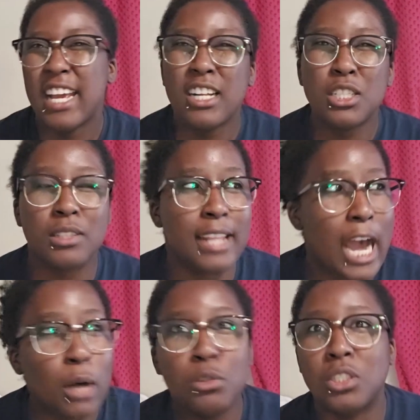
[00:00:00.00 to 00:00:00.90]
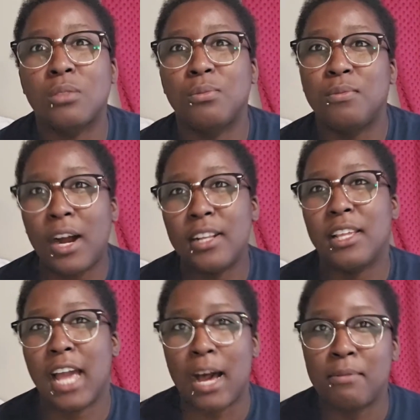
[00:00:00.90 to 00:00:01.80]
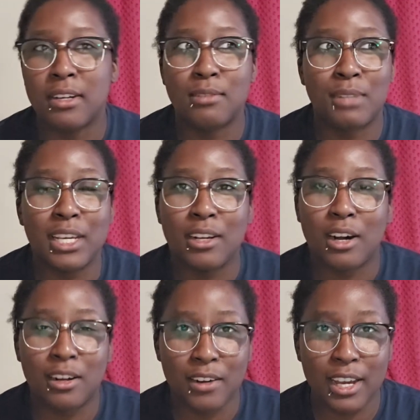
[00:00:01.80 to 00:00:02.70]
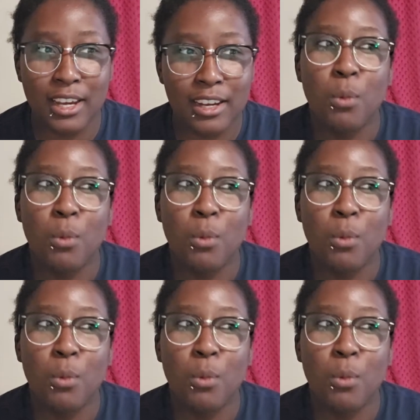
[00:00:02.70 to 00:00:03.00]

And it now just finally happened. I'm like, all right.